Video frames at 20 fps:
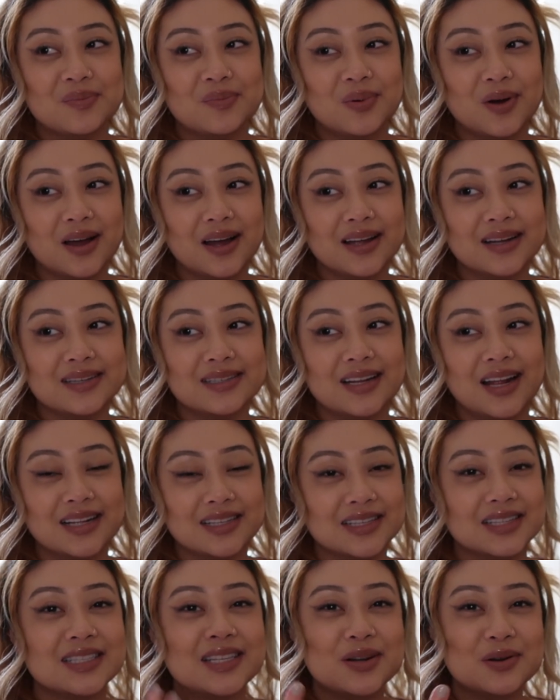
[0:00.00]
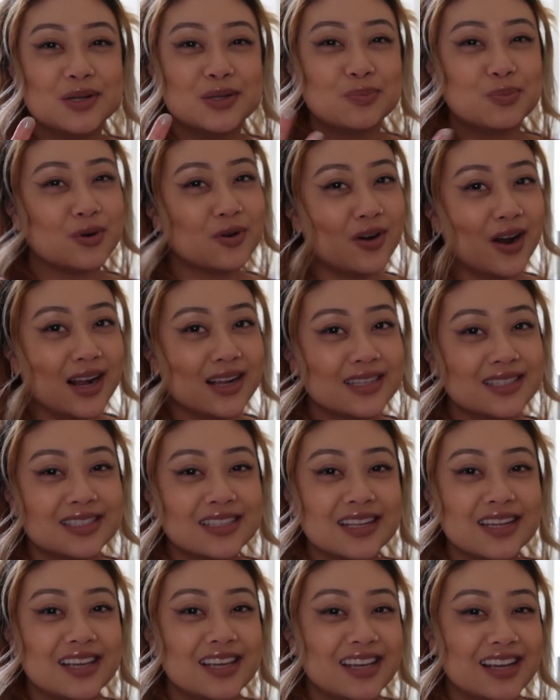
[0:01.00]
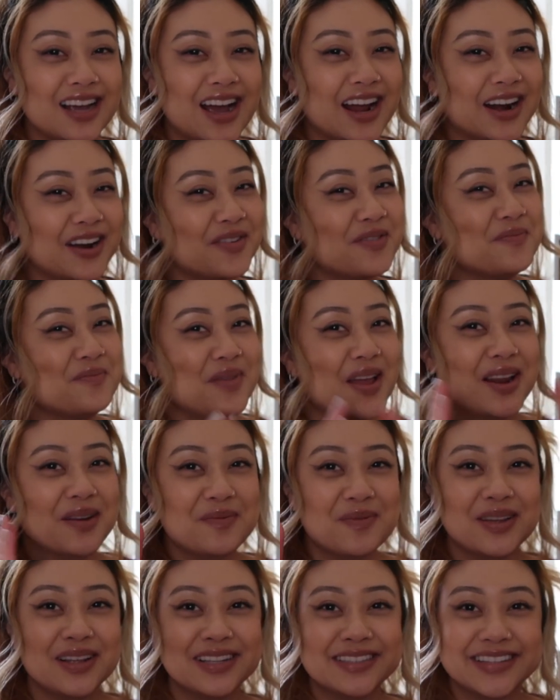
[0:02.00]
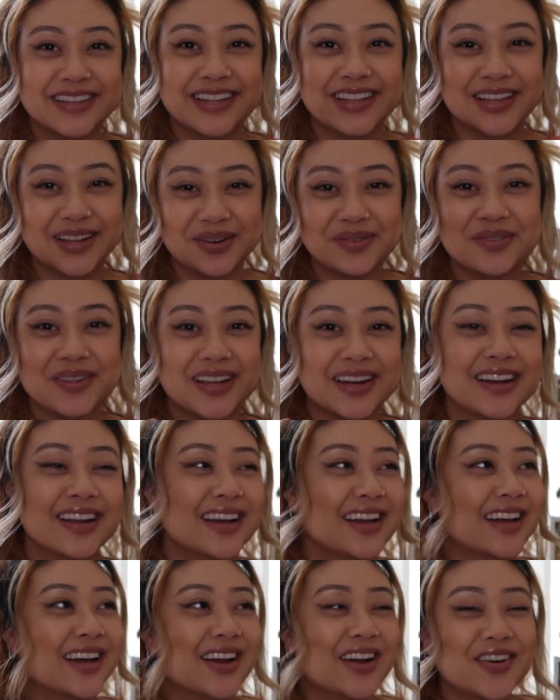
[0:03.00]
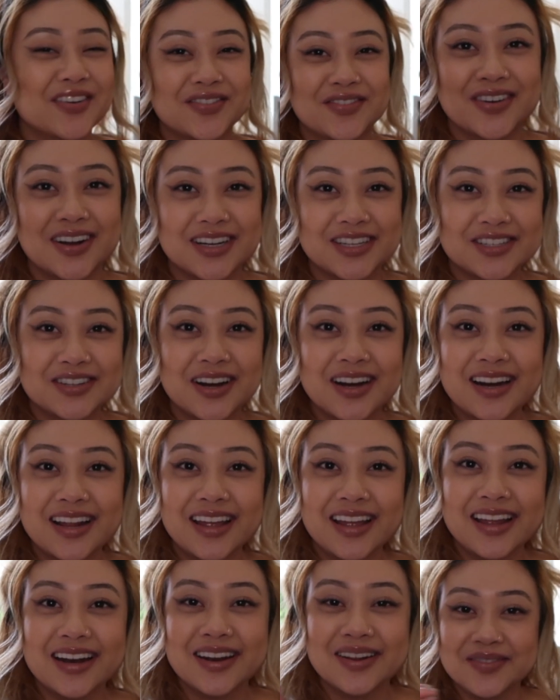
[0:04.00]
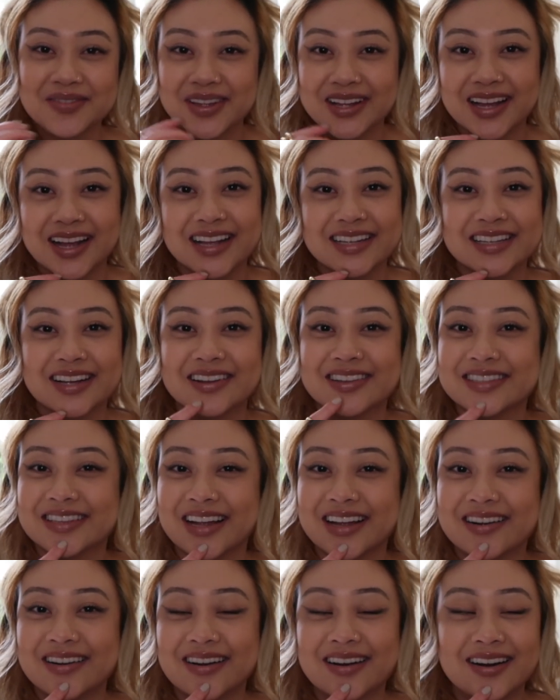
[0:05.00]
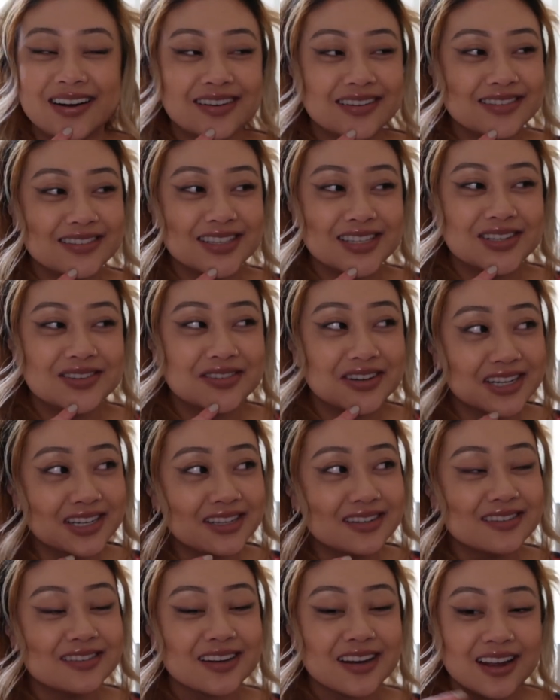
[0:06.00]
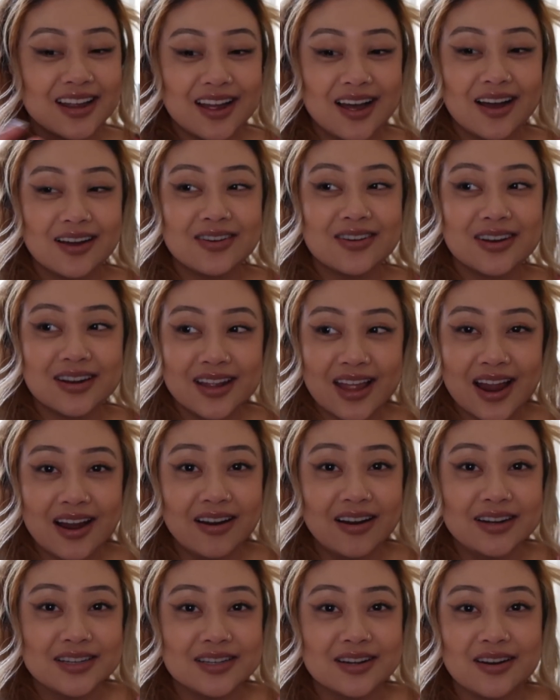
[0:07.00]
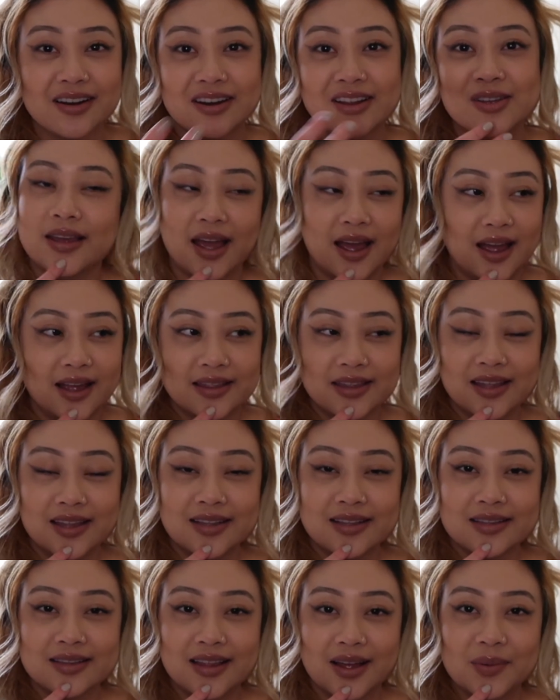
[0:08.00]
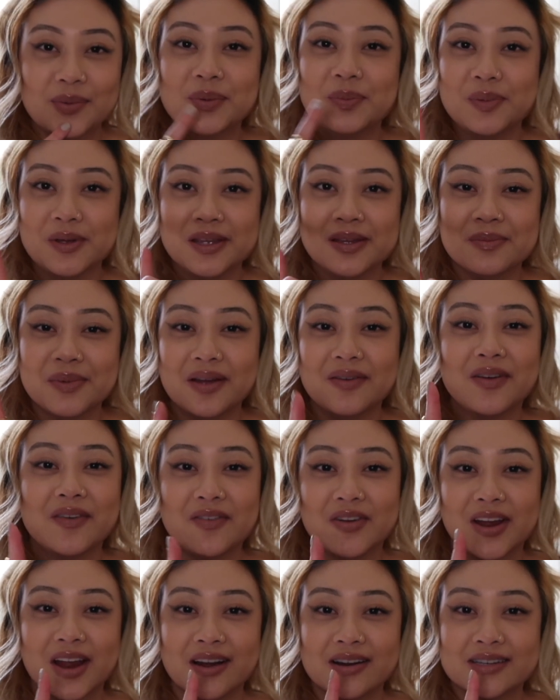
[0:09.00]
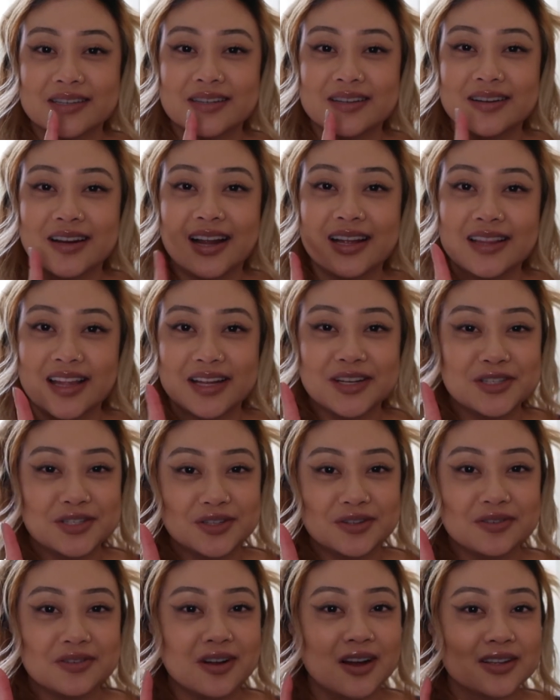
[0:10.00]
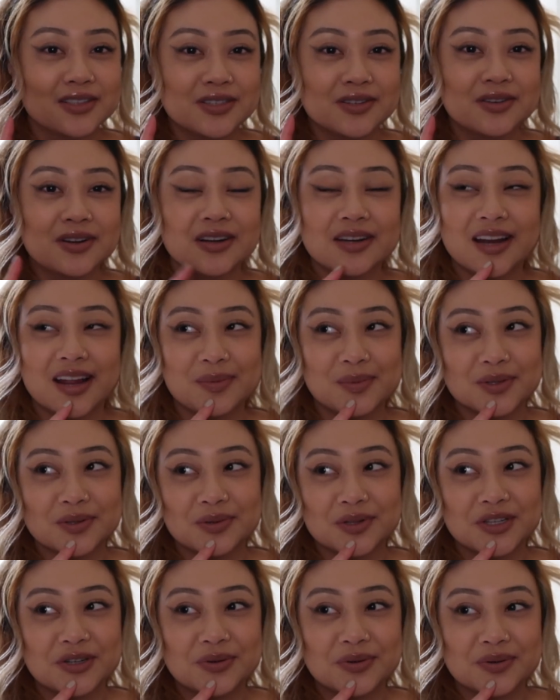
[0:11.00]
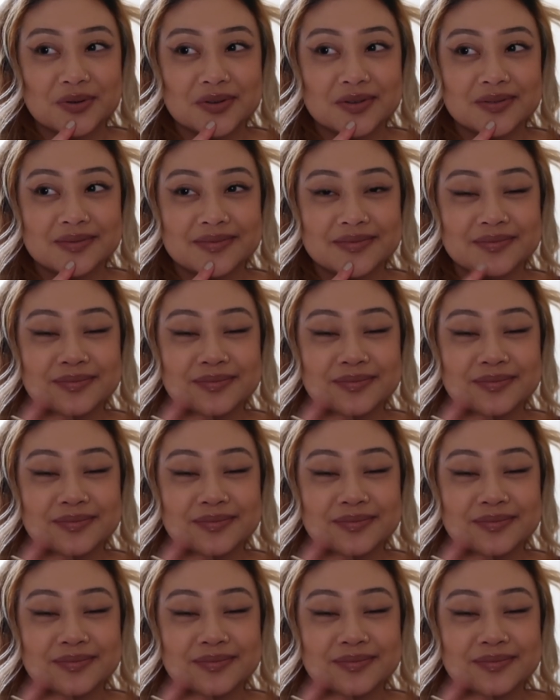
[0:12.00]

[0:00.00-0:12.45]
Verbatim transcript: But as the series progressed, he kind of made me a little bit frustrated because I was like, oh, you were a good character. Yeah, I think that would be my favorite character. I like Jude. Also, her name is really cool.